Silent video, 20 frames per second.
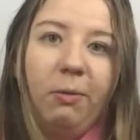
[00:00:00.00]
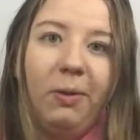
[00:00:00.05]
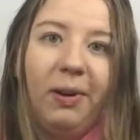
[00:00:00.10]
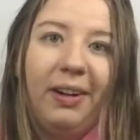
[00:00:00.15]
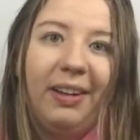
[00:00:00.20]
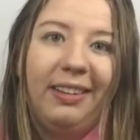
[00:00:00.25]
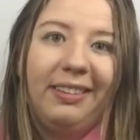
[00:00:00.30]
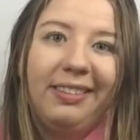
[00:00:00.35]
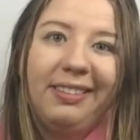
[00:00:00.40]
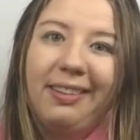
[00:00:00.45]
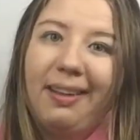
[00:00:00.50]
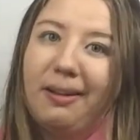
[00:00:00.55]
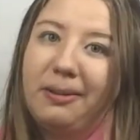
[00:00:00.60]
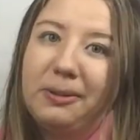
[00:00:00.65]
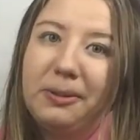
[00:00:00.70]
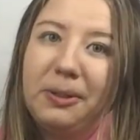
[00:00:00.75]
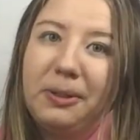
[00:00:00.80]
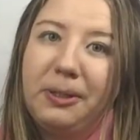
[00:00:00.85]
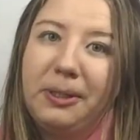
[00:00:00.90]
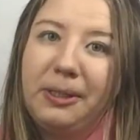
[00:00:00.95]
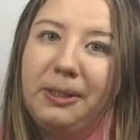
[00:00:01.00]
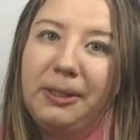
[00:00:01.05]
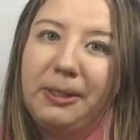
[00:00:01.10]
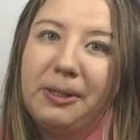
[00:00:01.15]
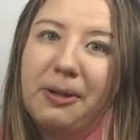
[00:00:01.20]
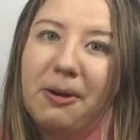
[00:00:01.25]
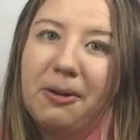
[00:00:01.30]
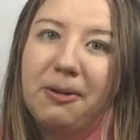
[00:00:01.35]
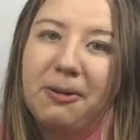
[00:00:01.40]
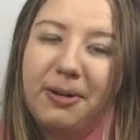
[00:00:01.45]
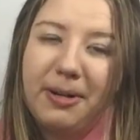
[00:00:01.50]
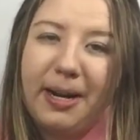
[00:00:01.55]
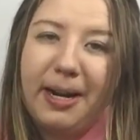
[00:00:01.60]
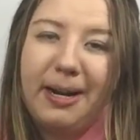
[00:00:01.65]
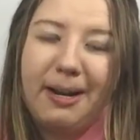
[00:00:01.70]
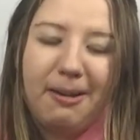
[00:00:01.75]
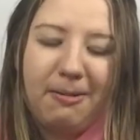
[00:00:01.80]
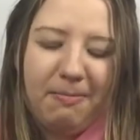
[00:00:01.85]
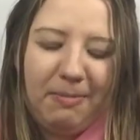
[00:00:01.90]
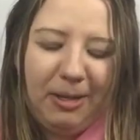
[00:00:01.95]
when it's less than $1 an
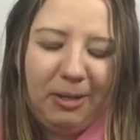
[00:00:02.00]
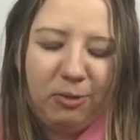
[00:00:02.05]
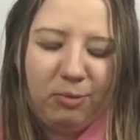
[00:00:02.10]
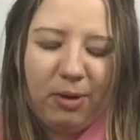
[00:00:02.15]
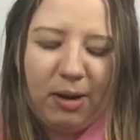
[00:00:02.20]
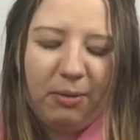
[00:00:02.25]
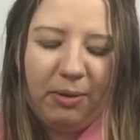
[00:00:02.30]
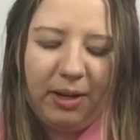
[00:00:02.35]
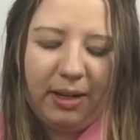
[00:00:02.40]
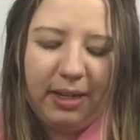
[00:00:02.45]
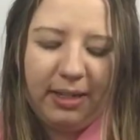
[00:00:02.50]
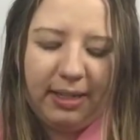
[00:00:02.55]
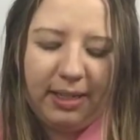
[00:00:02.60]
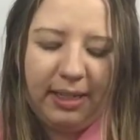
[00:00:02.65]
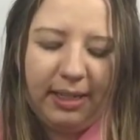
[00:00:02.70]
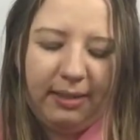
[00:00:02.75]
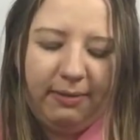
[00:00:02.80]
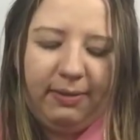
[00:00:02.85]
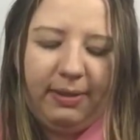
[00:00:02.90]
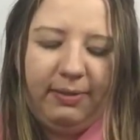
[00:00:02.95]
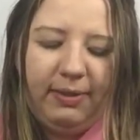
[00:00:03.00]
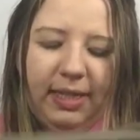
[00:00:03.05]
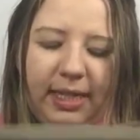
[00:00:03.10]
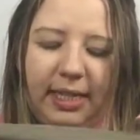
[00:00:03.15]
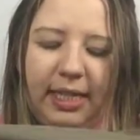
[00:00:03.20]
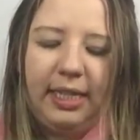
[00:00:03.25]
item, this probably costs less than 50